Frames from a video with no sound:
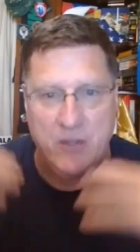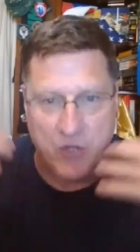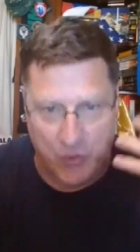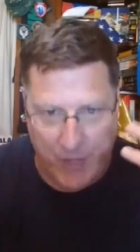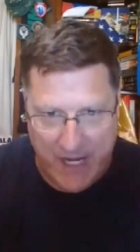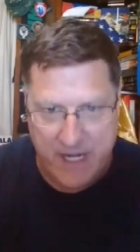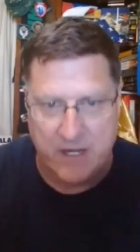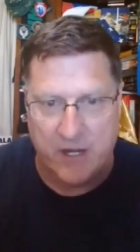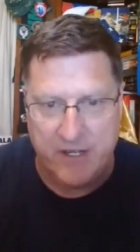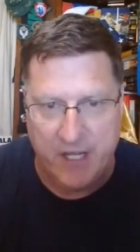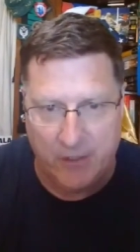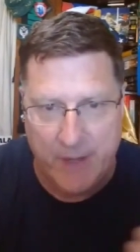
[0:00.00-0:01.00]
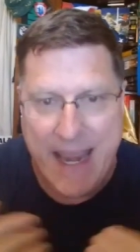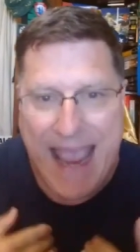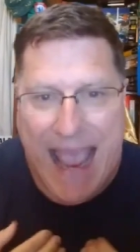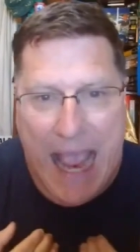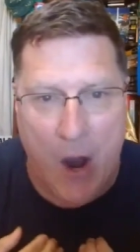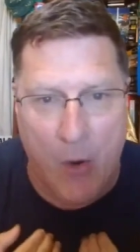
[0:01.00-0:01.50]
by Ukrainian
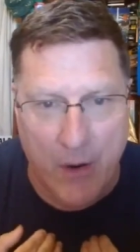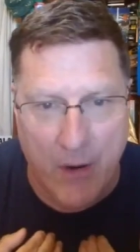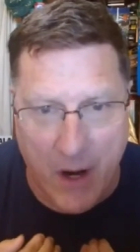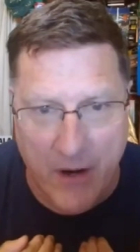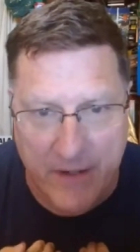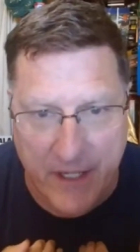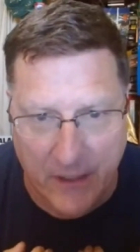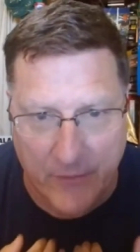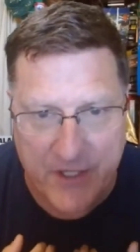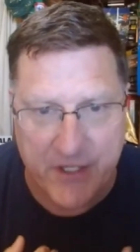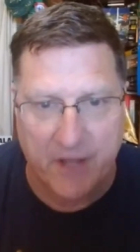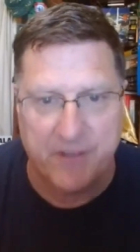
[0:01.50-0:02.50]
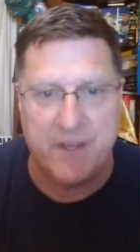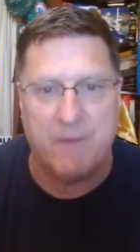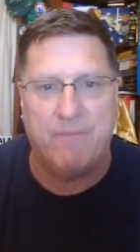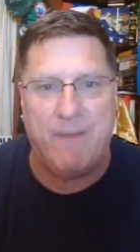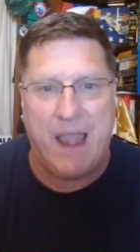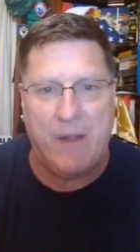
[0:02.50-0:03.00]
artillery, our artillery
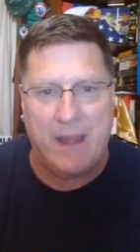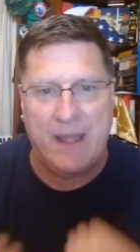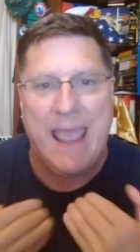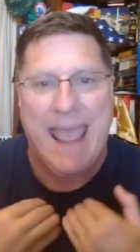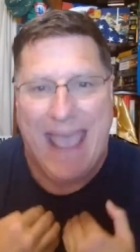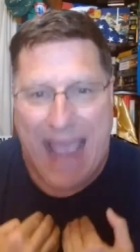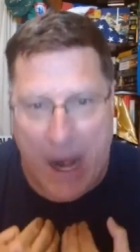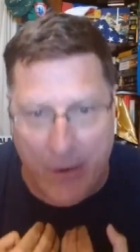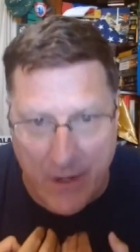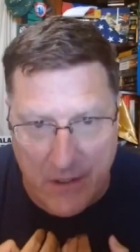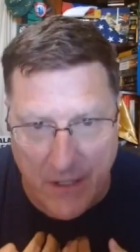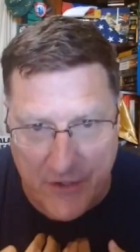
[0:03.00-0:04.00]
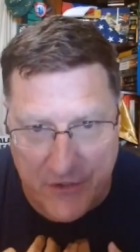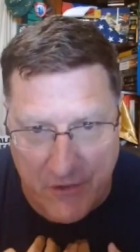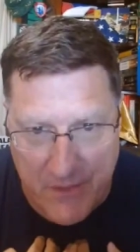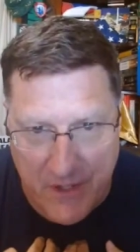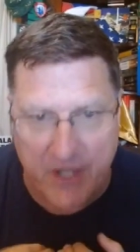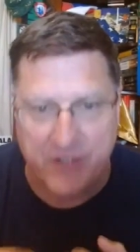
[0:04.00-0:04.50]
shells. They're firing our
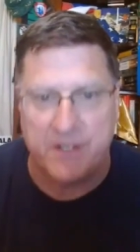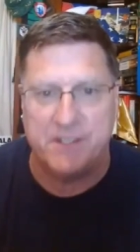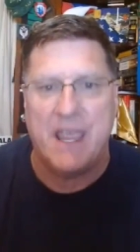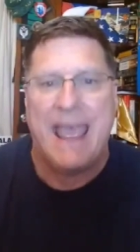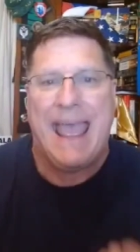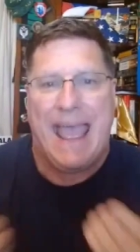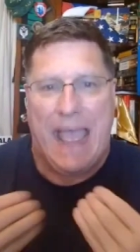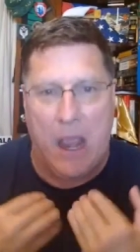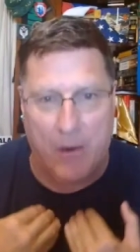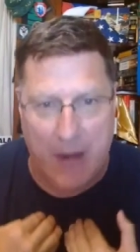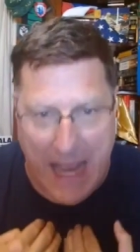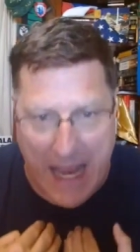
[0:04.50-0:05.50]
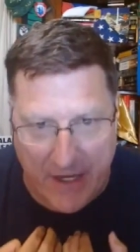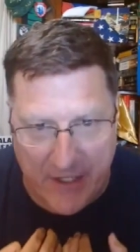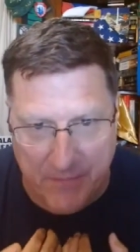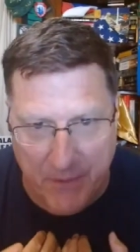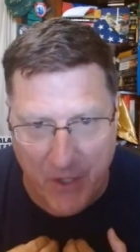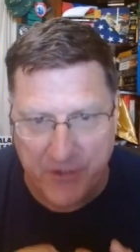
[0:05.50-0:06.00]
cluster munitions, our
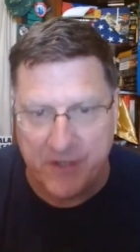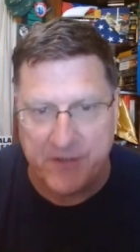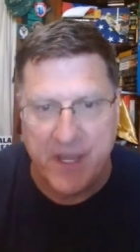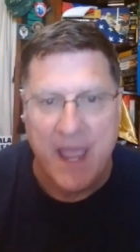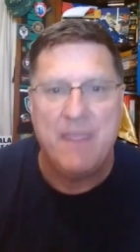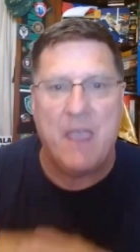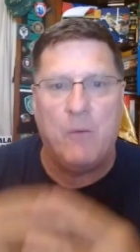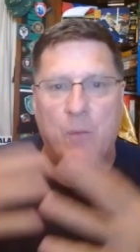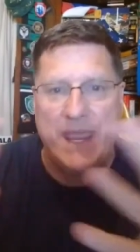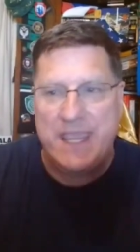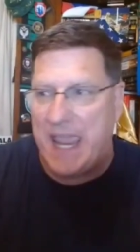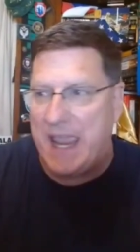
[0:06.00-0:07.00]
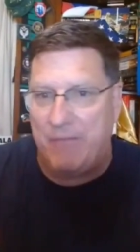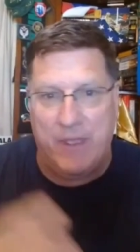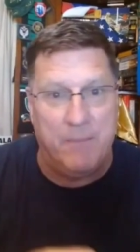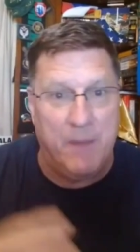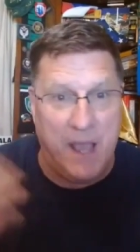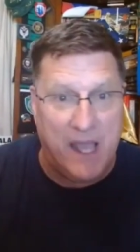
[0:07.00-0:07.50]
high explosives that we
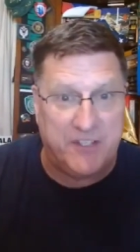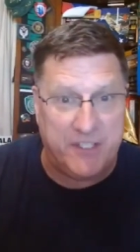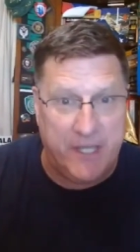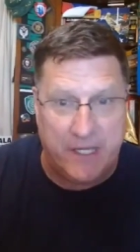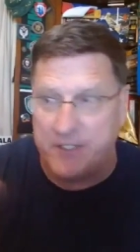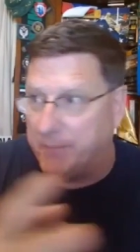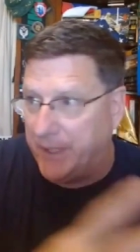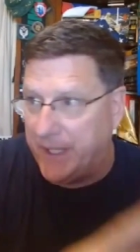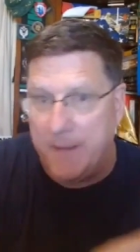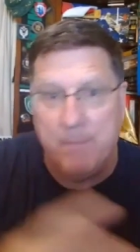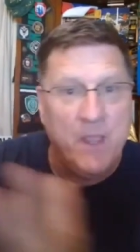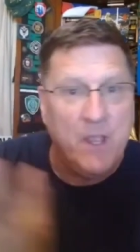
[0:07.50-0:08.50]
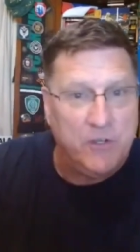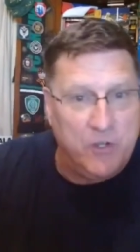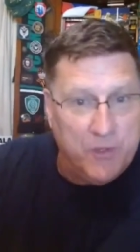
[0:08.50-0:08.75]
gave them ostensibly